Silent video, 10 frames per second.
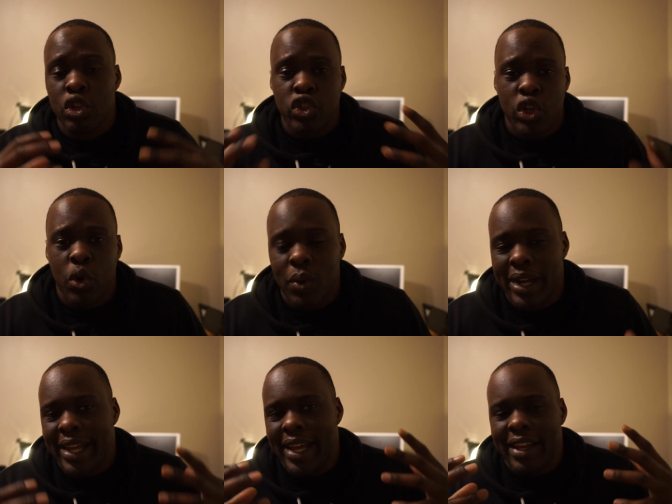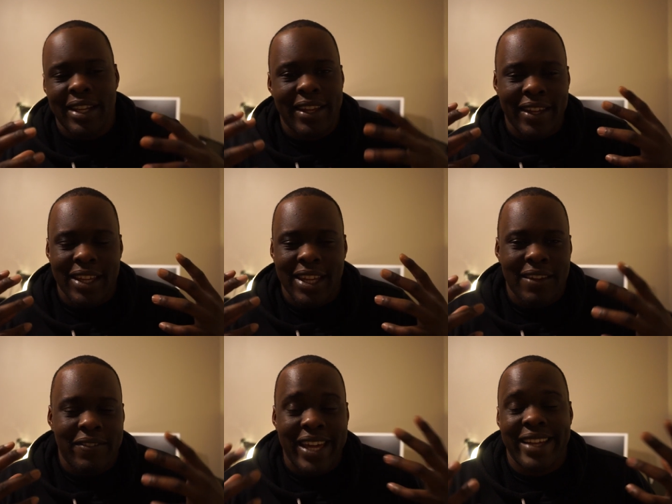So
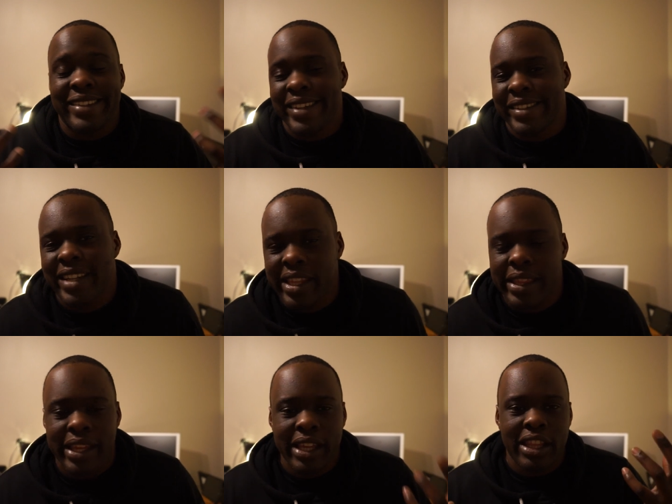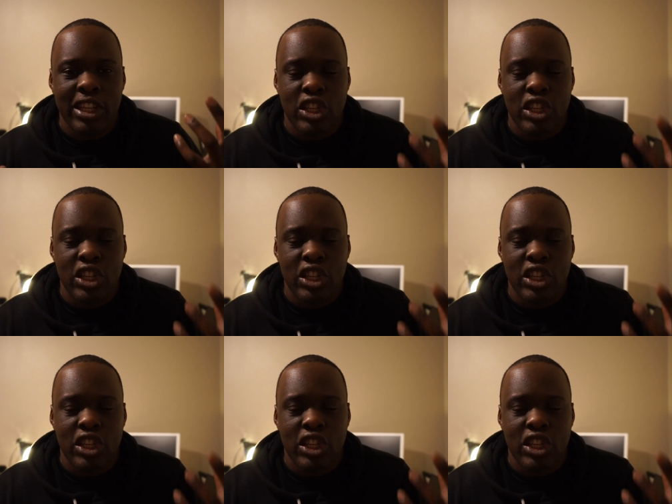if that says anything,